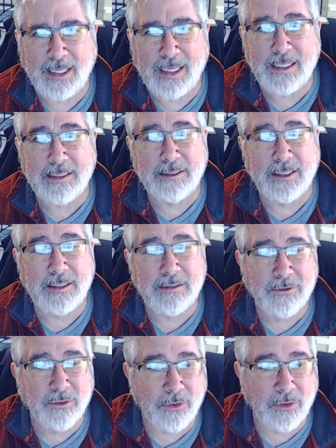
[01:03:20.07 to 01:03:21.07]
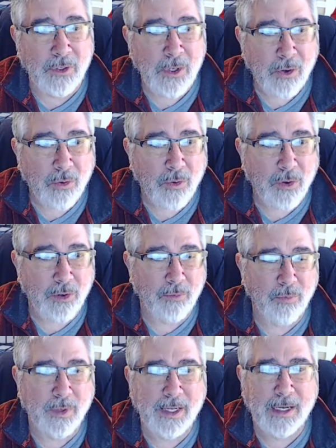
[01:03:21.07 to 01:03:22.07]
innocence or
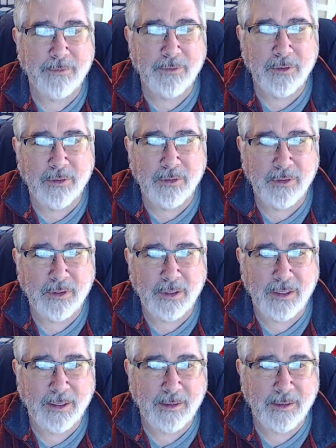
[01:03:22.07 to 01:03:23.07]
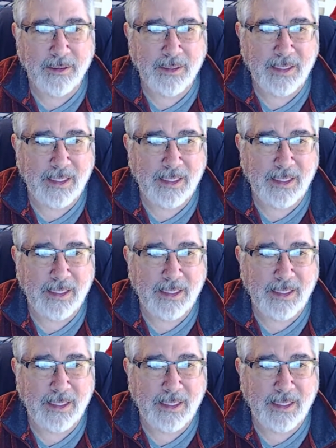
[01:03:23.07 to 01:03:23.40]
whatever